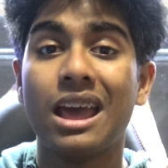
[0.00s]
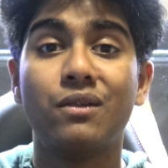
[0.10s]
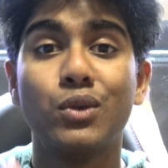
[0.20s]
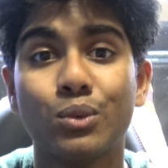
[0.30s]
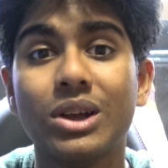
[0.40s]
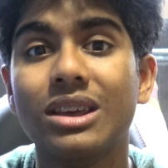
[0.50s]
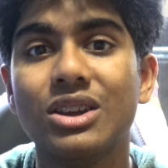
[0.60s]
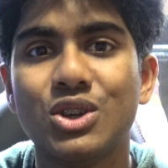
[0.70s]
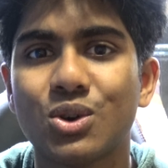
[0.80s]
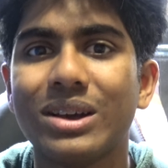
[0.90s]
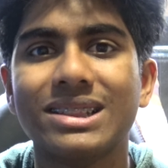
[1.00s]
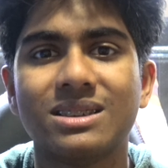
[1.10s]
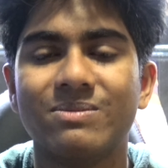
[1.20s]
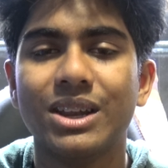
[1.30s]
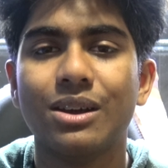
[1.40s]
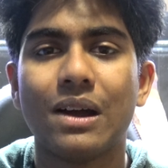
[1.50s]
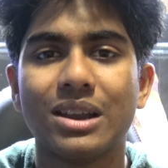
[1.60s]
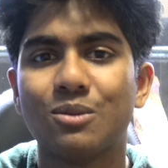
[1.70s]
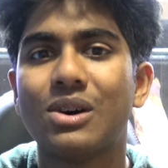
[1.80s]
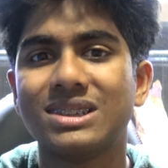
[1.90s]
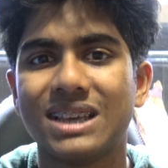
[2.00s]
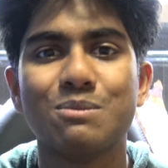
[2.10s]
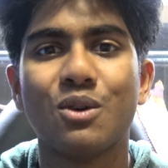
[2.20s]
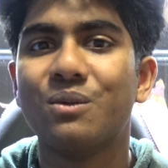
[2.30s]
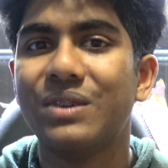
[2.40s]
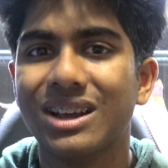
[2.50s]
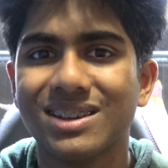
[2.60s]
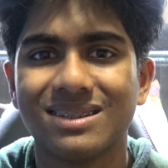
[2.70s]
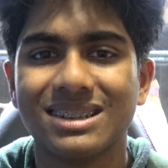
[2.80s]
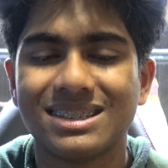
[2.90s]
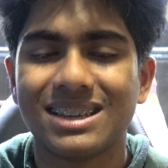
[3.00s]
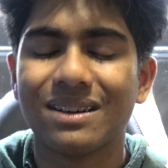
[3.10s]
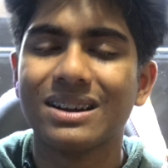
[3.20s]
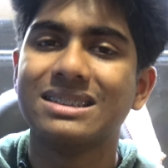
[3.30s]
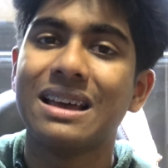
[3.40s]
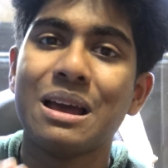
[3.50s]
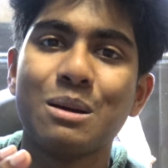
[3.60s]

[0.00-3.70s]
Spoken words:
If you really enjoyed this video and you want to see more videos on this series,